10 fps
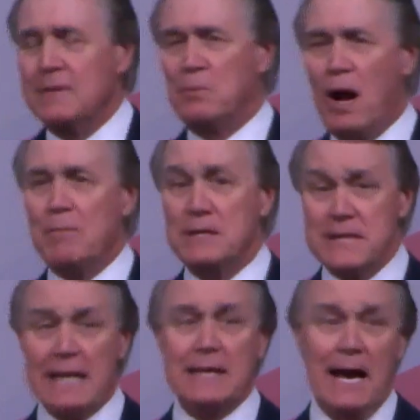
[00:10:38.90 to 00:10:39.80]
the problem
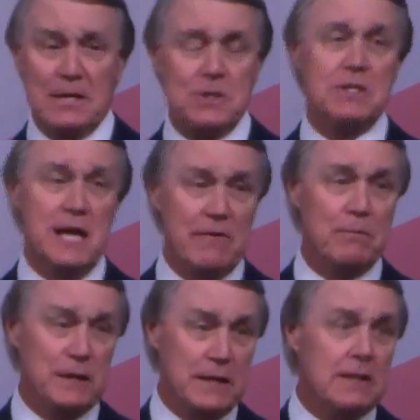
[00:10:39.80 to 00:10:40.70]
is that guy should
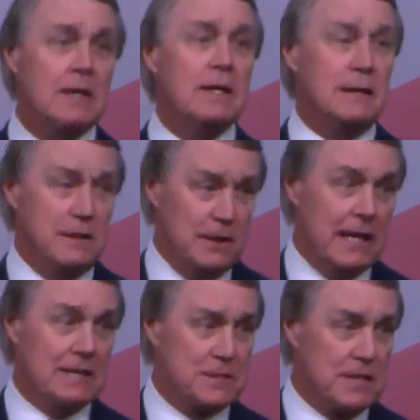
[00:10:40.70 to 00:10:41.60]
never be in the
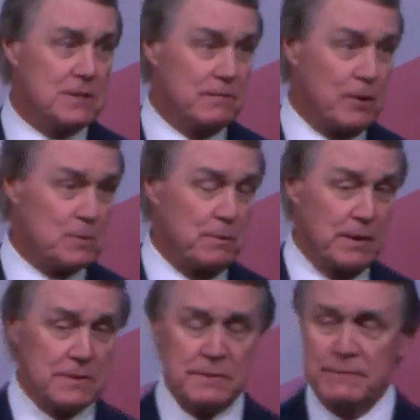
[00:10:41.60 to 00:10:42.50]
United States in the first
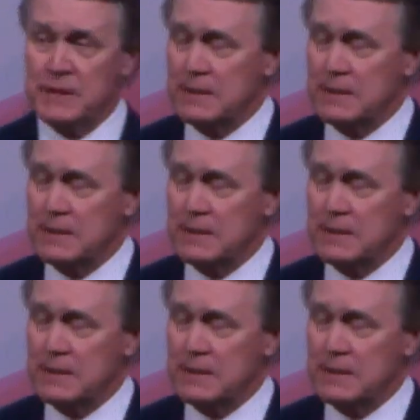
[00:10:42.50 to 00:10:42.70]
place.